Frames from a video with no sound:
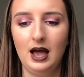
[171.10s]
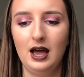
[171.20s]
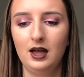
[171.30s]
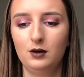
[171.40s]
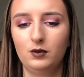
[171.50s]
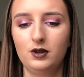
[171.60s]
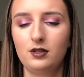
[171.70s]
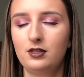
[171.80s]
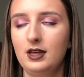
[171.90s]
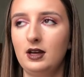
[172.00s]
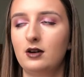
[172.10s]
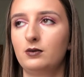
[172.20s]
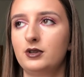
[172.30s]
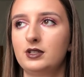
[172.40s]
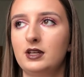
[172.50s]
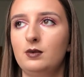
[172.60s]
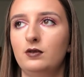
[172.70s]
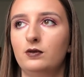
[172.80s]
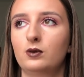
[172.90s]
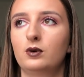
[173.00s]
And one other thing I want to say
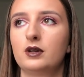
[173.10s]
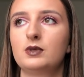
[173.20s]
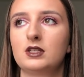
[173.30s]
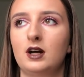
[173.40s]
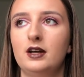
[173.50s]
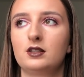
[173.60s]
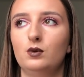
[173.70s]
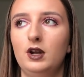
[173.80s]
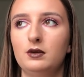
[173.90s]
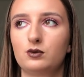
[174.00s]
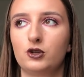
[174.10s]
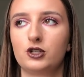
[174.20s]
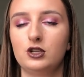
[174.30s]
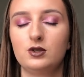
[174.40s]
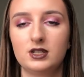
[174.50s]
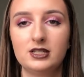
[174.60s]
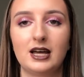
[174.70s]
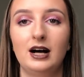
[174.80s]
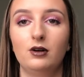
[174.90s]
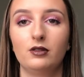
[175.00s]
before we start is that while I was watching, you can
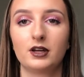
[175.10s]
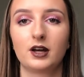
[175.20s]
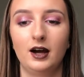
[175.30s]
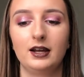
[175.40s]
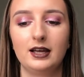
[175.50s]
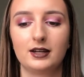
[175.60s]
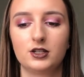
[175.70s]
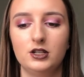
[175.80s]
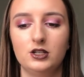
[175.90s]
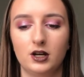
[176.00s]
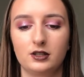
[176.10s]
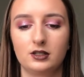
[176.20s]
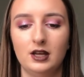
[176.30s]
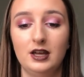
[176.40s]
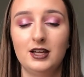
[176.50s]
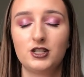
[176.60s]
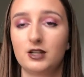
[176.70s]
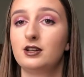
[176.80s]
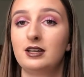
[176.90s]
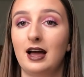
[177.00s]
tell that Kylie actually does
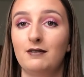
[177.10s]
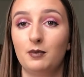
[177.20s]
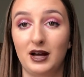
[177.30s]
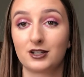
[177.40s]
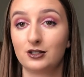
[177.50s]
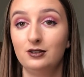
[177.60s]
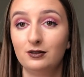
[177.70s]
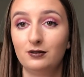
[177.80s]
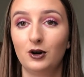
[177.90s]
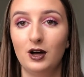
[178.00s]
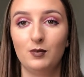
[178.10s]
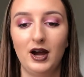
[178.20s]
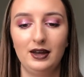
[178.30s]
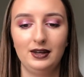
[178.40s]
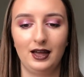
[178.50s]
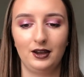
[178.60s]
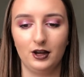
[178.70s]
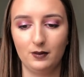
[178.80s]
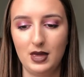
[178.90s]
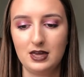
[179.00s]
genuinely have a passion for her brand and
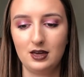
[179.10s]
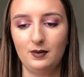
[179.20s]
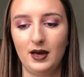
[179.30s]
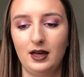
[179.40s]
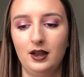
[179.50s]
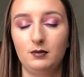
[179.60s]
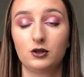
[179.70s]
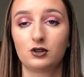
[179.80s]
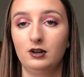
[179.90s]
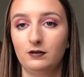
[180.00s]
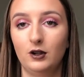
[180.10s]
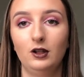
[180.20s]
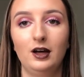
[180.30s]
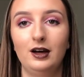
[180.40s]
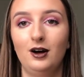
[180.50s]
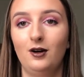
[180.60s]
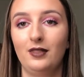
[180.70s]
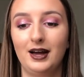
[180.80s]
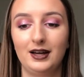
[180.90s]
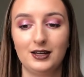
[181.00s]
her makeup, and I'm not trying to fault her
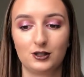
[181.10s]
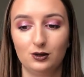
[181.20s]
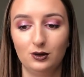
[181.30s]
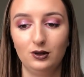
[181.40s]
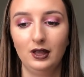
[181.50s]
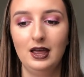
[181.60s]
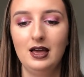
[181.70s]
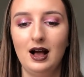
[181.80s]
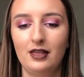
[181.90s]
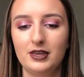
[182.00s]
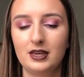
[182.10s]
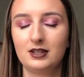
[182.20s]
on that at all. I think